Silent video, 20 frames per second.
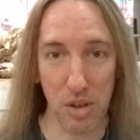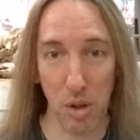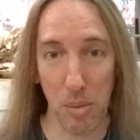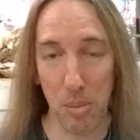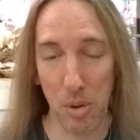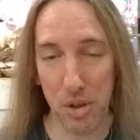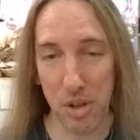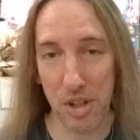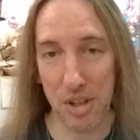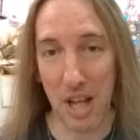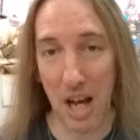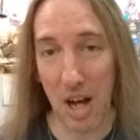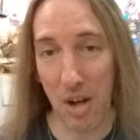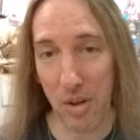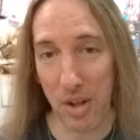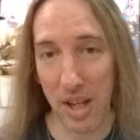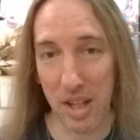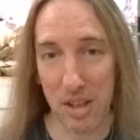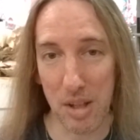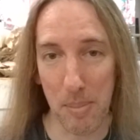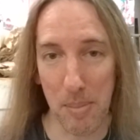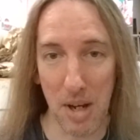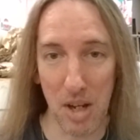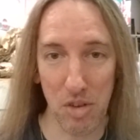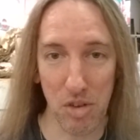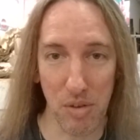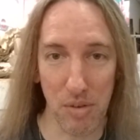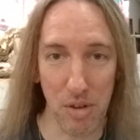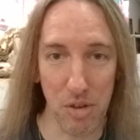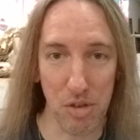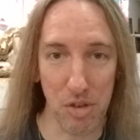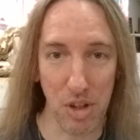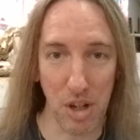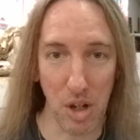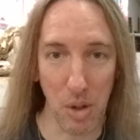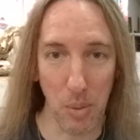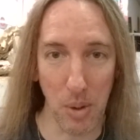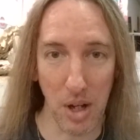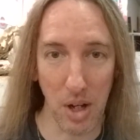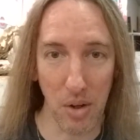They'll put the dolly at the base of the
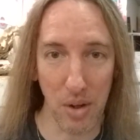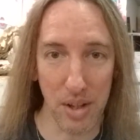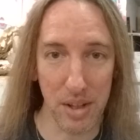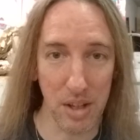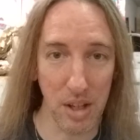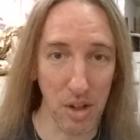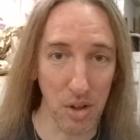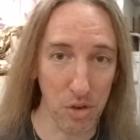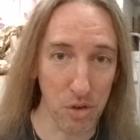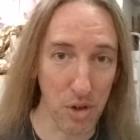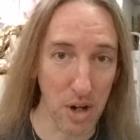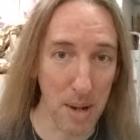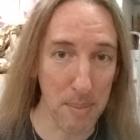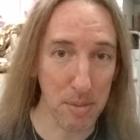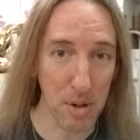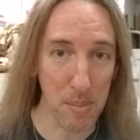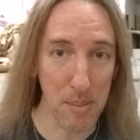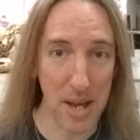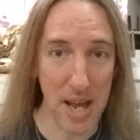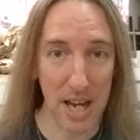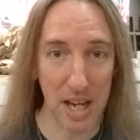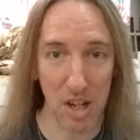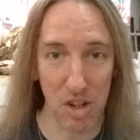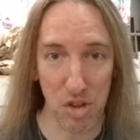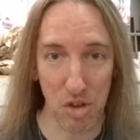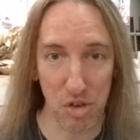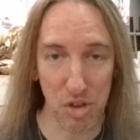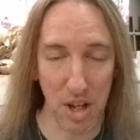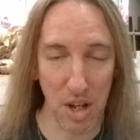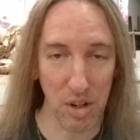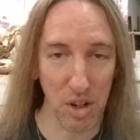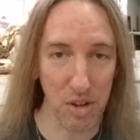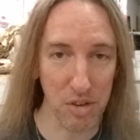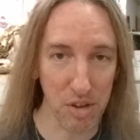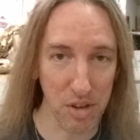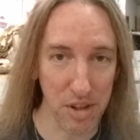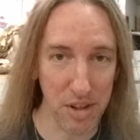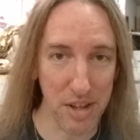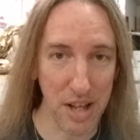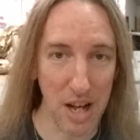stairwell and they'll drop their packages down
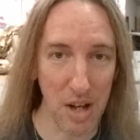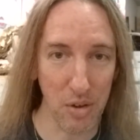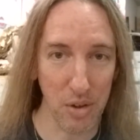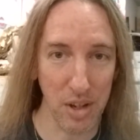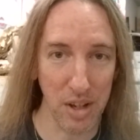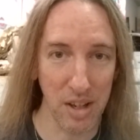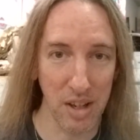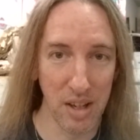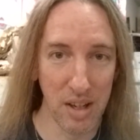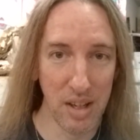onto the dolly